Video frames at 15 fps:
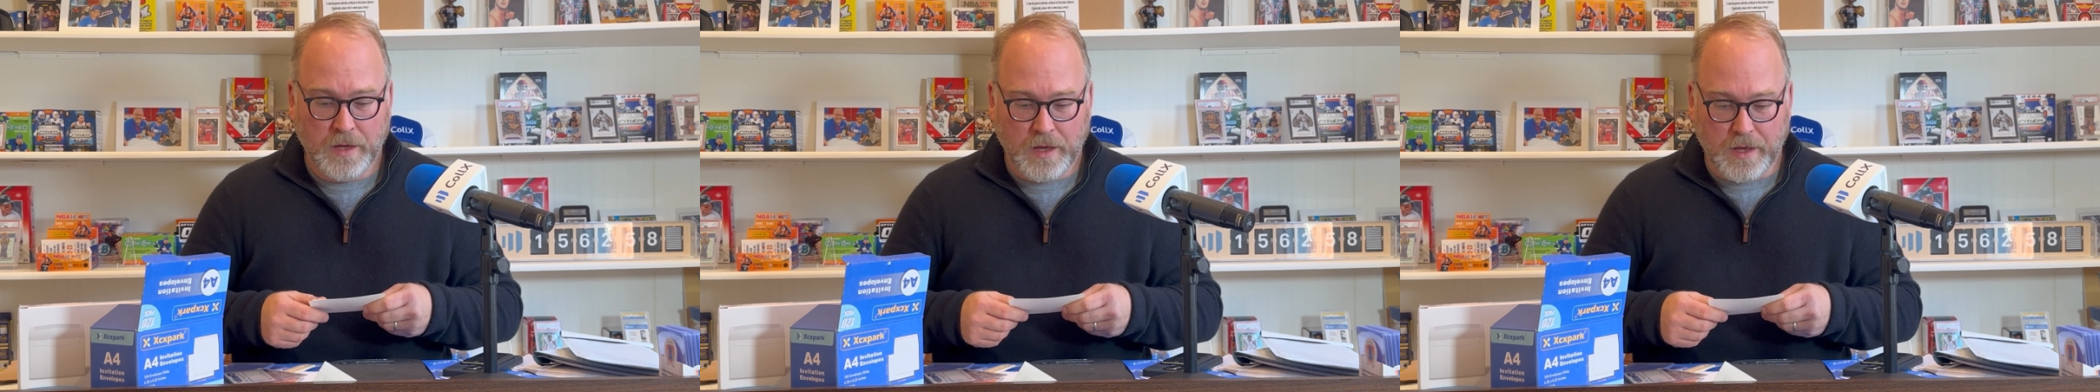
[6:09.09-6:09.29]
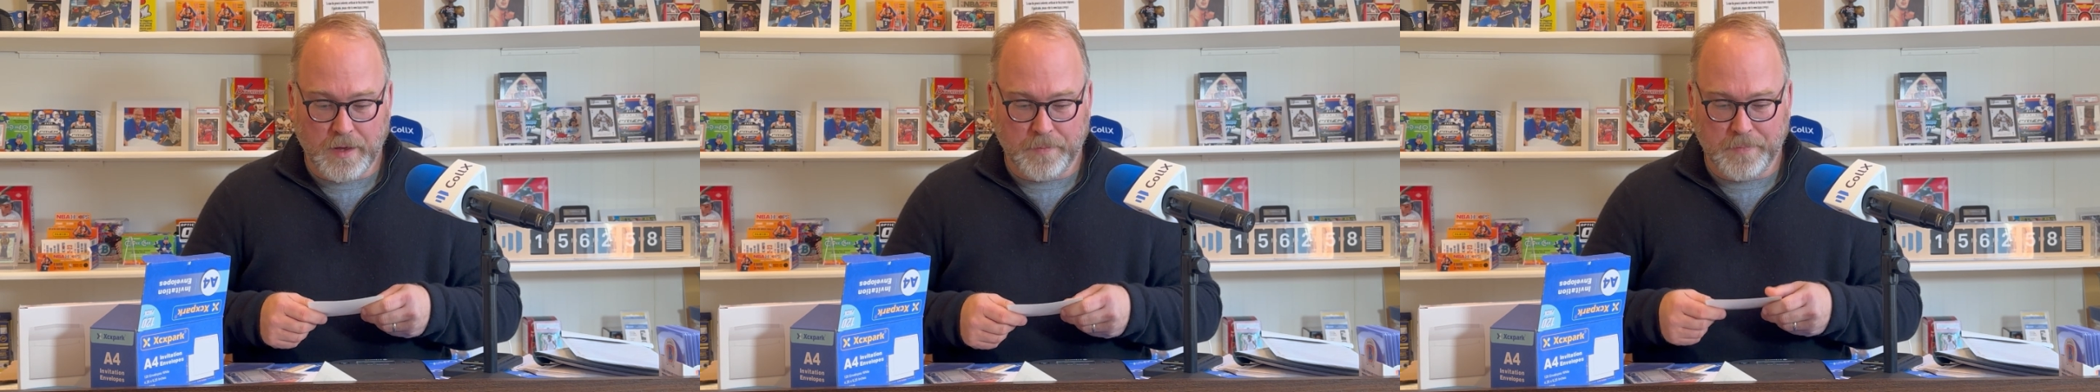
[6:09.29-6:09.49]

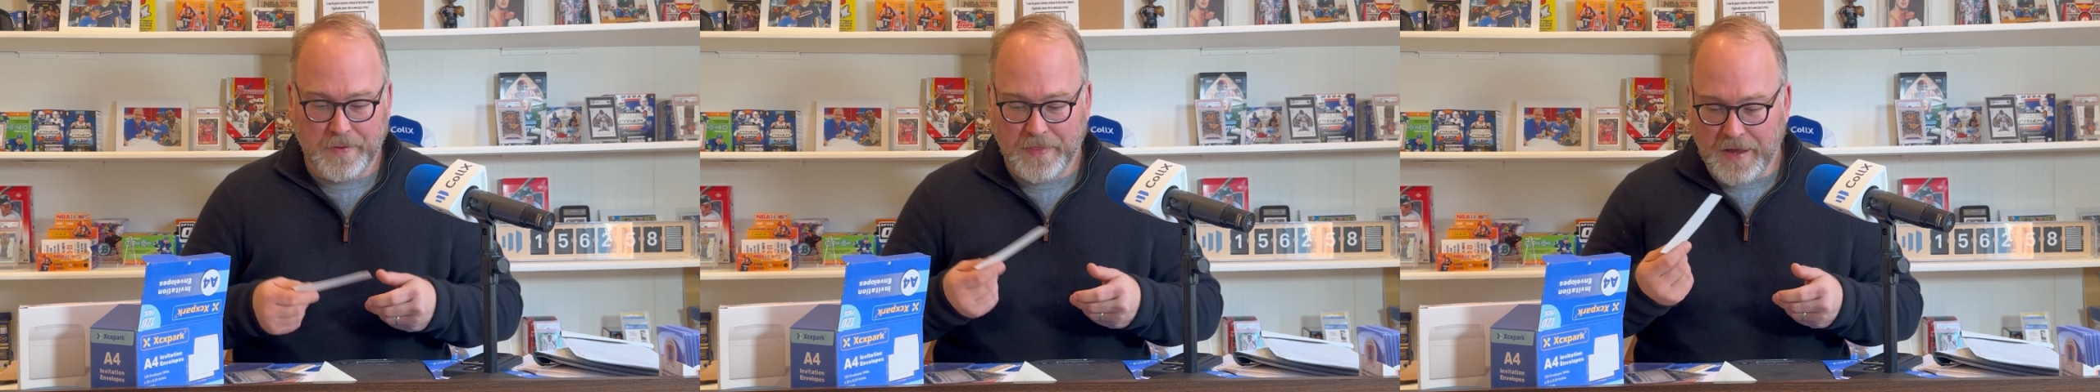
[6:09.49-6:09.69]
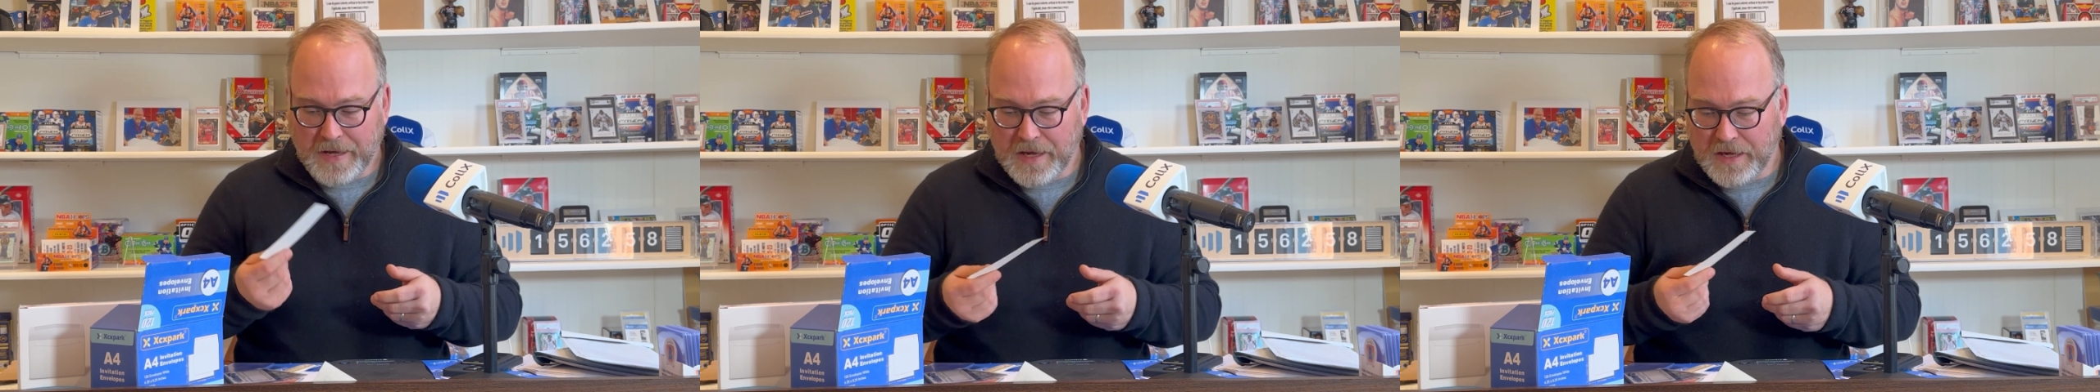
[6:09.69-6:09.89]

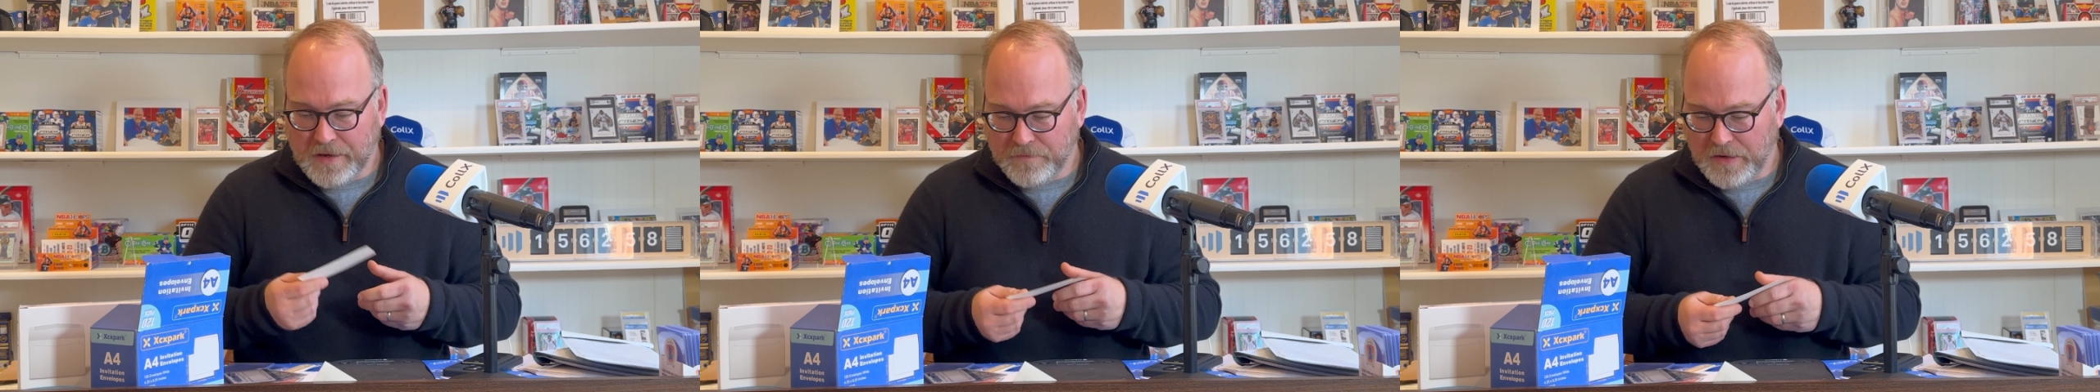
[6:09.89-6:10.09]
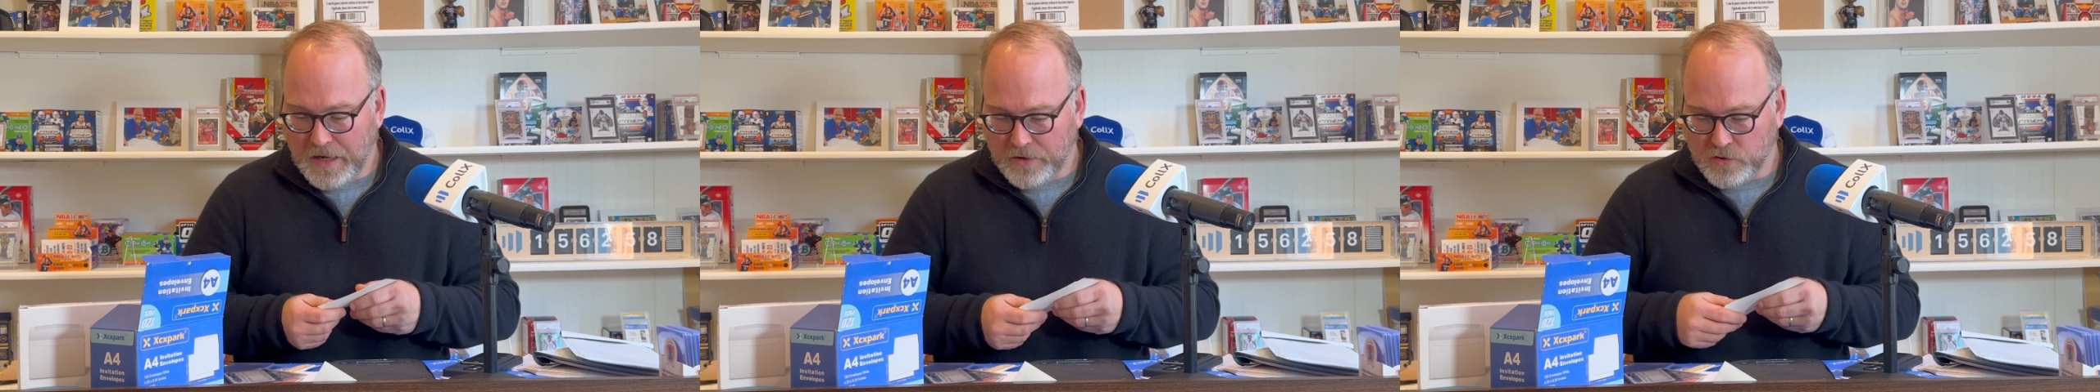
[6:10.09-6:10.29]
And that can
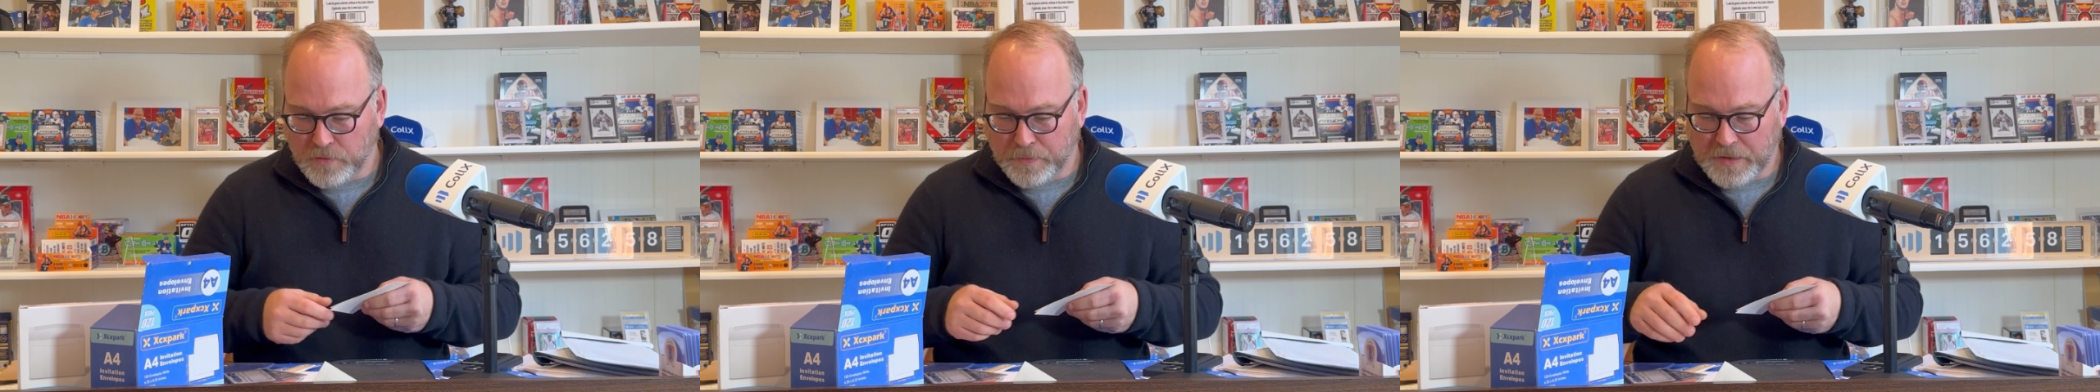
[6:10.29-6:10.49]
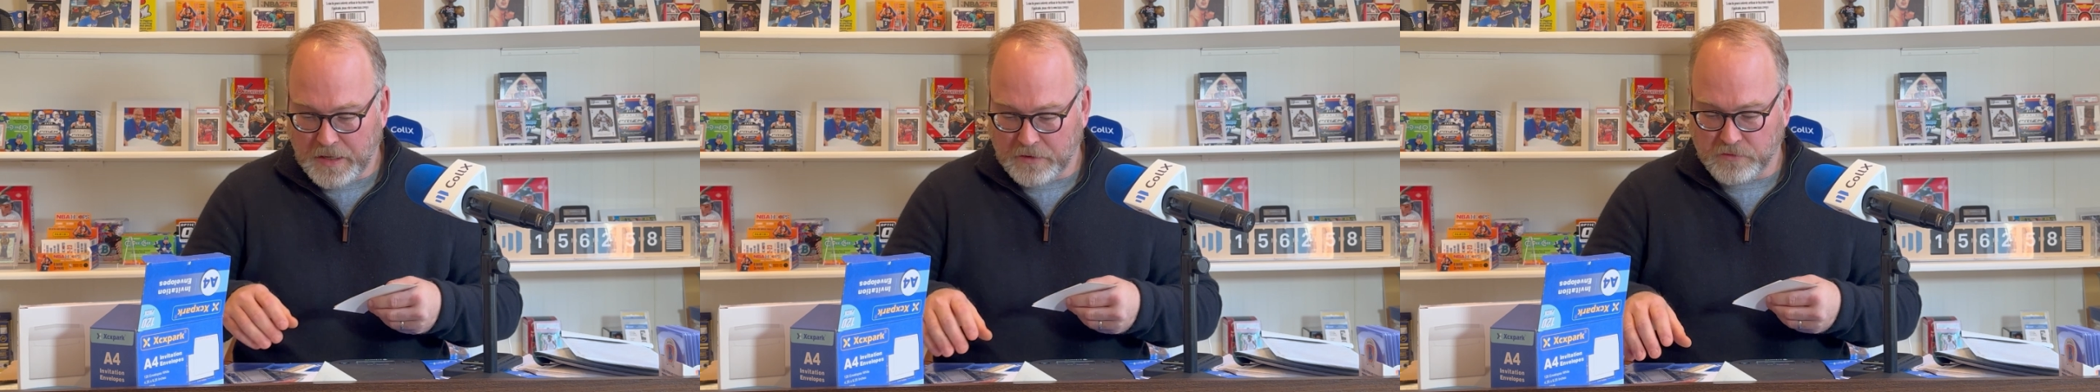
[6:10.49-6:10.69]
give it extra
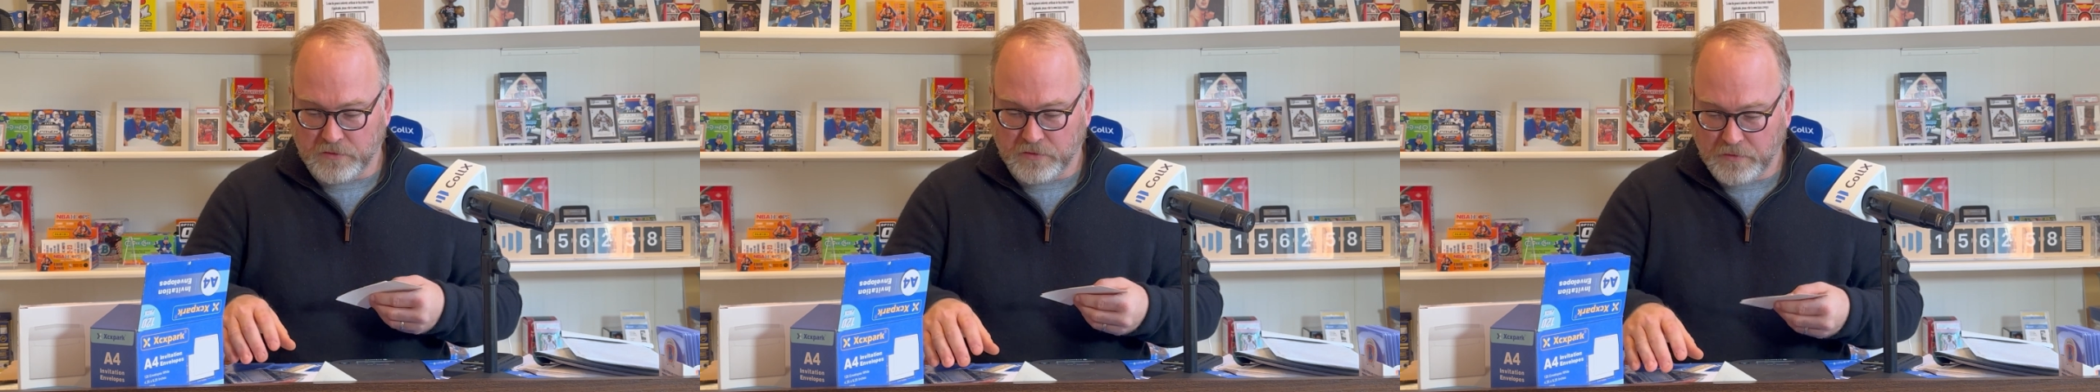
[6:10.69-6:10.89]
protection.